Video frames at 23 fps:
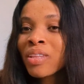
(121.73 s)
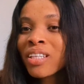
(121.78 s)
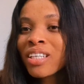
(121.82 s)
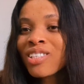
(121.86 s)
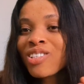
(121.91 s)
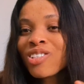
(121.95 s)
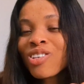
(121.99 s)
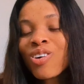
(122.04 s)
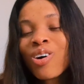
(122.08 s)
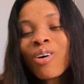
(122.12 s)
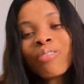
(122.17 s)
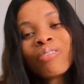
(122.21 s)

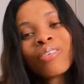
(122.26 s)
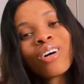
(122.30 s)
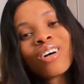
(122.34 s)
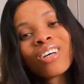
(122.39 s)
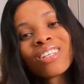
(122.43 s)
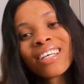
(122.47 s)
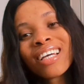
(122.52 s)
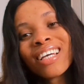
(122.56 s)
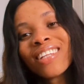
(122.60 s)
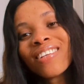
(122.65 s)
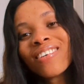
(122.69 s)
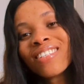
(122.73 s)
So, of
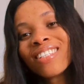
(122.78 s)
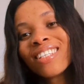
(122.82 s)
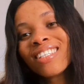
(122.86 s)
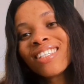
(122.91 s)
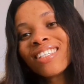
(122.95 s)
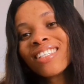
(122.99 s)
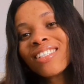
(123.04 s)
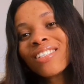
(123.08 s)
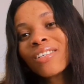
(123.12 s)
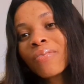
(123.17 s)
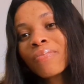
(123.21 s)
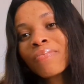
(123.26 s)
course, I know this
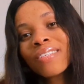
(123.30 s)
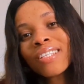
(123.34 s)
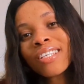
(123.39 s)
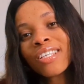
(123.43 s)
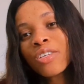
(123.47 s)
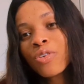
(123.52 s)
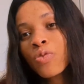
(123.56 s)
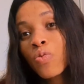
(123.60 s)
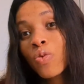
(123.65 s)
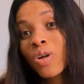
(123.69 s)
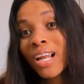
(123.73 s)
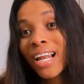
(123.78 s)
is something
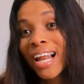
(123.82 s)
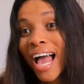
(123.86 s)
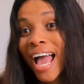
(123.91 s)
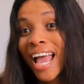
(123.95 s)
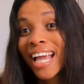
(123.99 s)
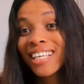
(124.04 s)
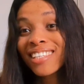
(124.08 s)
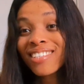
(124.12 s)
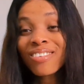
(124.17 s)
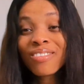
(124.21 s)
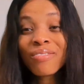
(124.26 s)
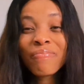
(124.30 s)
you will
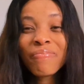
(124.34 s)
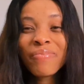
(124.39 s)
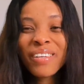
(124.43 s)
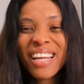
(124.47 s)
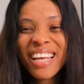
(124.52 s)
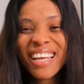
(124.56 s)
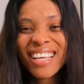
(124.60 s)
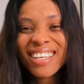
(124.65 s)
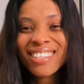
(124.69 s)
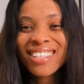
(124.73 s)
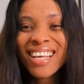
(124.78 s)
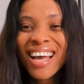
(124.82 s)
like. So,
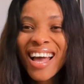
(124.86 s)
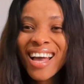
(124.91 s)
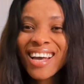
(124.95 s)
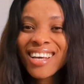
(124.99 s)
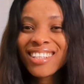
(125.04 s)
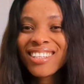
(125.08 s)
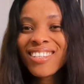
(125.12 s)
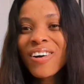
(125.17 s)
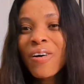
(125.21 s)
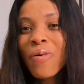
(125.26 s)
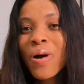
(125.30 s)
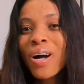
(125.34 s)
please
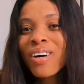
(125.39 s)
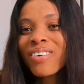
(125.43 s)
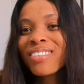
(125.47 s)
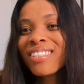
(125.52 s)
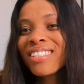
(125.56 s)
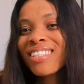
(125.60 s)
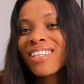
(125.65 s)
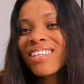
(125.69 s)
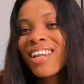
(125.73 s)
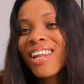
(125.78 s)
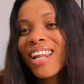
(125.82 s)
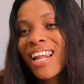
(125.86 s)
don't
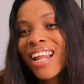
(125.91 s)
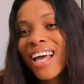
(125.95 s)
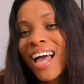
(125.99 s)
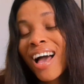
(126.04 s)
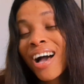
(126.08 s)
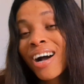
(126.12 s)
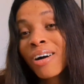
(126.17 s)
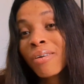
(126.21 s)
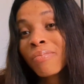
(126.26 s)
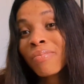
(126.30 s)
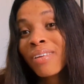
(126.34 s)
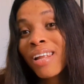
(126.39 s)
fail to
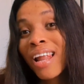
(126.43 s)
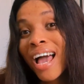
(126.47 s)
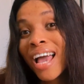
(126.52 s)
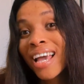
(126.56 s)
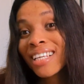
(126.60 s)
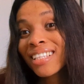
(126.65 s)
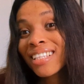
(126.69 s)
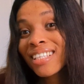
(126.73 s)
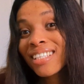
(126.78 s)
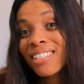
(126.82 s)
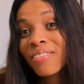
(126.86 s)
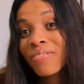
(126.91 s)
um,
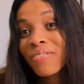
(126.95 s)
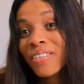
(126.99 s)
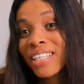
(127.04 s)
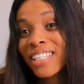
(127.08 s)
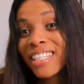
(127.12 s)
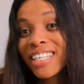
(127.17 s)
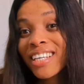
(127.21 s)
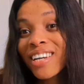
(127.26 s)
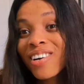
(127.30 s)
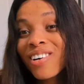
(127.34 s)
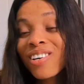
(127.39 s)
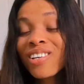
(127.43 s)
like this
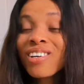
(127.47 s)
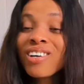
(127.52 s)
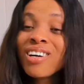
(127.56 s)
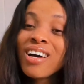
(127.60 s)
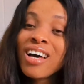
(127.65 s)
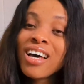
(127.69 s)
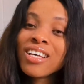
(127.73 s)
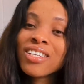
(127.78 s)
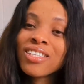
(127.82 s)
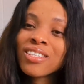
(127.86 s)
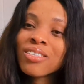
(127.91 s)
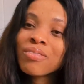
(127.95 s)
video,
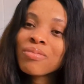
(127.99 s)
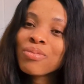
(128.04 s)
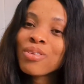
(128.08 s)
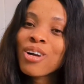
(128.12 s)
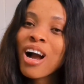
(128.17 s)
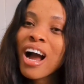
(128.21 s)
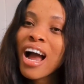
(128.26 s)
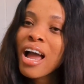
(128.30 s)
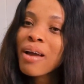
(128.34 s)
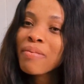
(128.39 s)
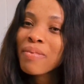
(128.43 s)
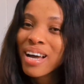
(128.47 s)

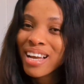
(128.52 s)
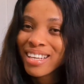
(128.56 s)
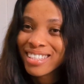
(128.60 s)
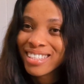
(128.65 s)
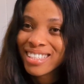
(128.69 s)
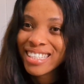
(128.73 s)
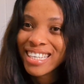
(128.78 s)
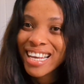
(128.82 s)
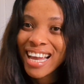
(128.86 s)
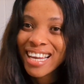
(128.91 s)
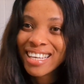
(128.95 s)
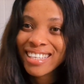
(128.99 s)
subscribe, and
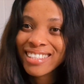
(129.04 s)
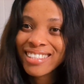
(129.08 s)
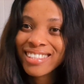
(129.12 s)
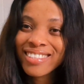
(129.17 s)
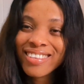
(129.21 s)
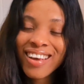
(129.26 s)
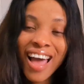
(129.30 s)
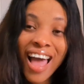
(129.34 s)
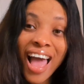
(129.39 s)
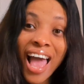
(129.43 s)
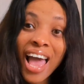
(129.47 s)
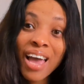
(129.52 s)
share it
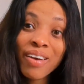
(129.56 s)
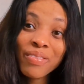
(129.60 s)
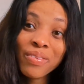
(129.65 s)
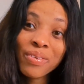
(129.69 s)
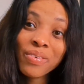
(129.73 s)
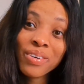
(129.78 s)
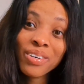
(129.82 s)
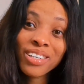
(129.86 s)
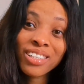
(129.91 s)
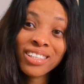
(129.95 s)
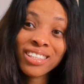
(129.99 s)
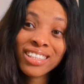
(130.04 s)
to
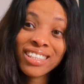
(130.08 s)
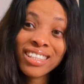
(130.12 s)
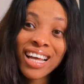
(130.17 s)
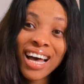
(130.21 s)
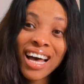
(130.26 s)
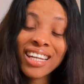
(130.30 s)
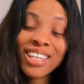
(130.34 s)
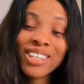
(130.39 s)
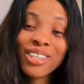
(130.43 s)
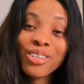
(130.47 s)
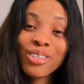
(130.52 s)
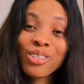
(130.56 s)
everyone
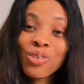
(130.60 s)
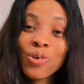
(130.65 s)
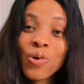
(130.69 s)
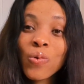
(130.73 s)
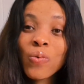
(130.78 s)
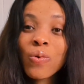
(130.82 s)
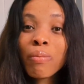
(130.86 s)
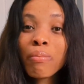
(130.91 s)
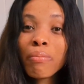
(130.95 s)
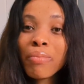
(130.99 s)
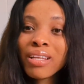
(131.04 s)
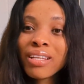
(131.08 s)
that you know
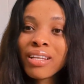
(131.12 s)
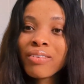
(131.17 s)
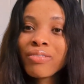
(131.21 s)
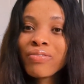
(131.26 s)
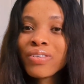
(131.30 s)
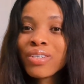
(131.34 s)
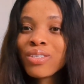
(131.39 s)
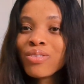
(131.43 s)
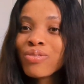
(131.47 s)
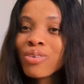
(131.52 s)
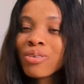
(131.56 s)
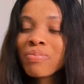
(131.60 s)
will
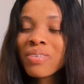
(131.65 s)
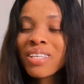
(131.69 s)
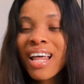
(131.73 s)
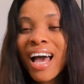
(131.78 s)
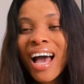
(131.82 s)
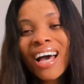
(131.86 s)
benefit from it.